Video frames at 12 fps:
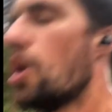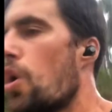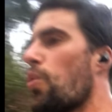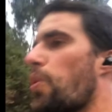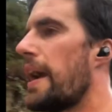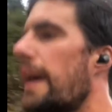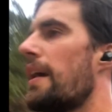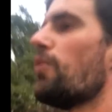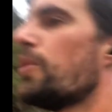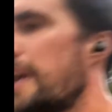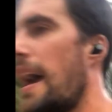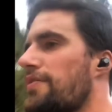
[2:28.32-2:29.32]
where
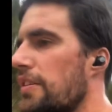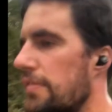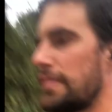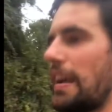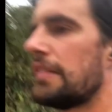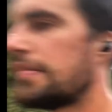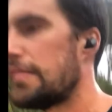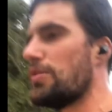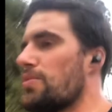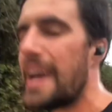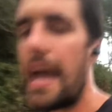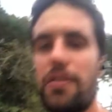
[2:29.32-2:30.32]
we have the chance
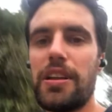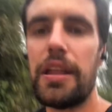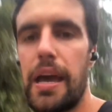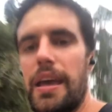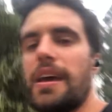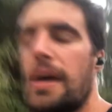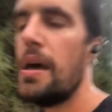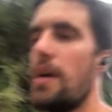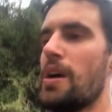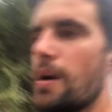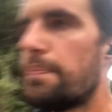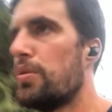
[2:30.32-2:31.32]
to every day
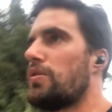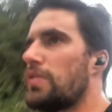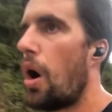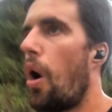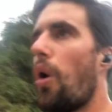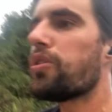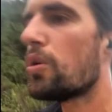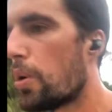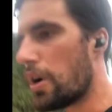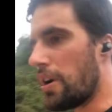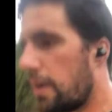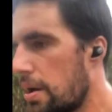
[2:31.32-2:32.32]
put all the
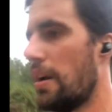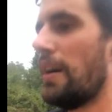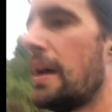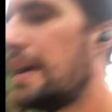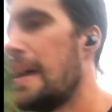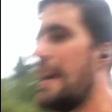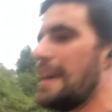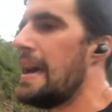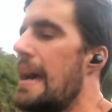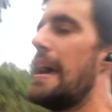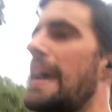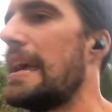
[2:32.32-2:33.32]
work
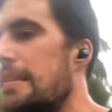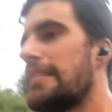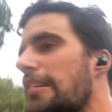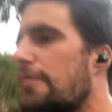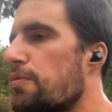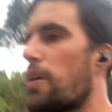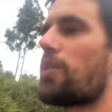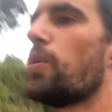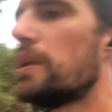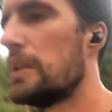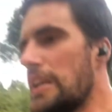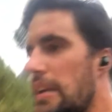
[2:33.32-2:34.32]
and this work
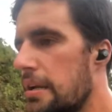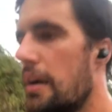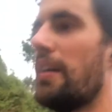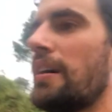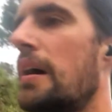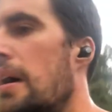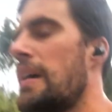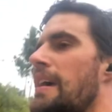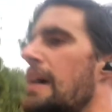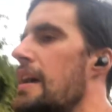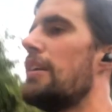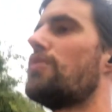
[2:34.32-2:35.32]
will lead
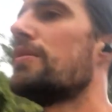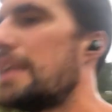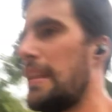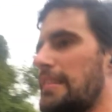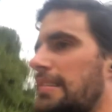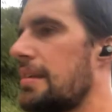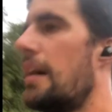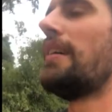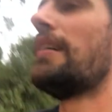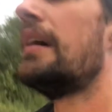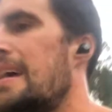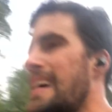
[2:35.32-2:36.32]
to that
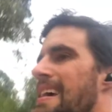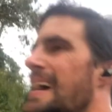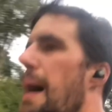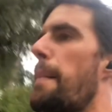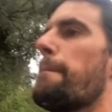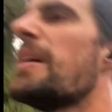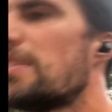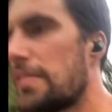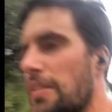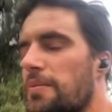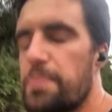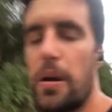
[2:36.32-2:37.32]

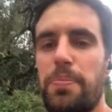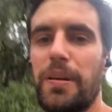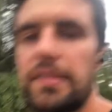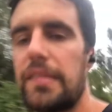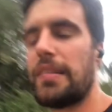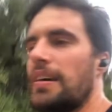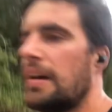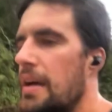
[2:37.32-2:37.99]
mission purpose